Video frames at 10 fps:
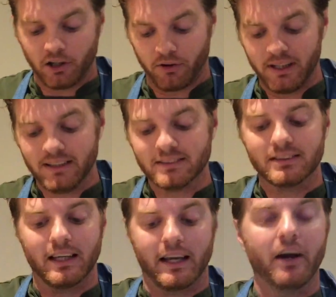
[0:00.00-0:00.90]
greens,
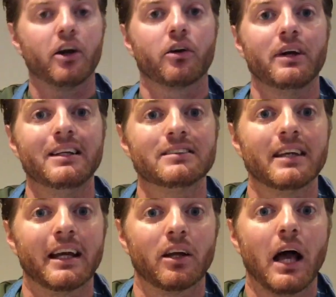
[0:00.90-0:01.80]
carrot greens,
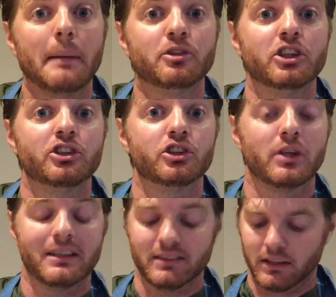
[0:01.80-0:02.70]
and a lime ginger
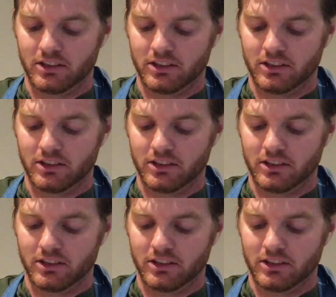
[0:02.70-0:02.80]
dressing.